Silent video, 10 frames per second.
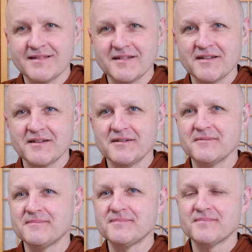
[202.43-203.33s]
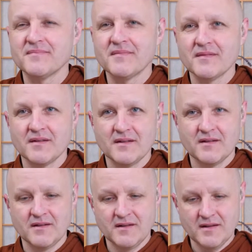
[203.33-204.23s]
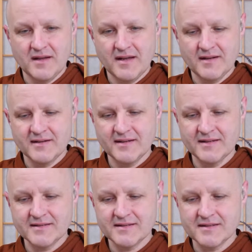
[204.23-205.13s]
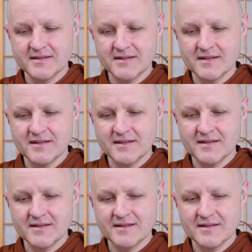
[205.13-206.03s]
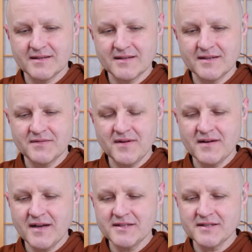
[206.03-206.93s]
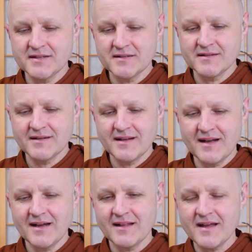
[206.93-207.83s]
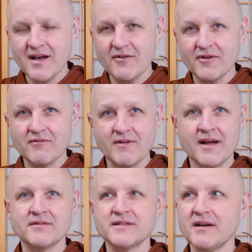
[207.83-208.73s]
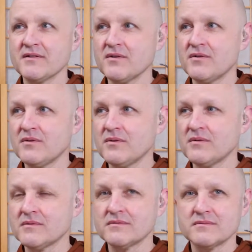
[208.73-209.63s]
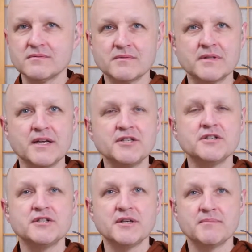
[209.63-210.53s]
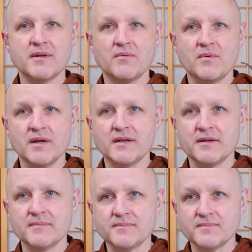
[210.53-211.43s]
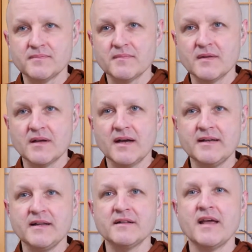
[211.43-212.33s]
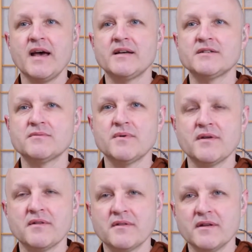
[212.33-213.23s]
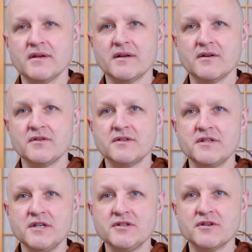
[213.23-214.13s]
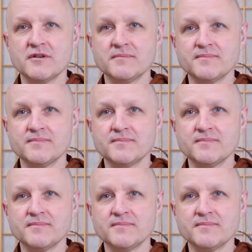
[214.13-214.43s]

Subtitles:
And it's very nice. I like how it rounds out the whole relationship that one ideally has with a good teacher.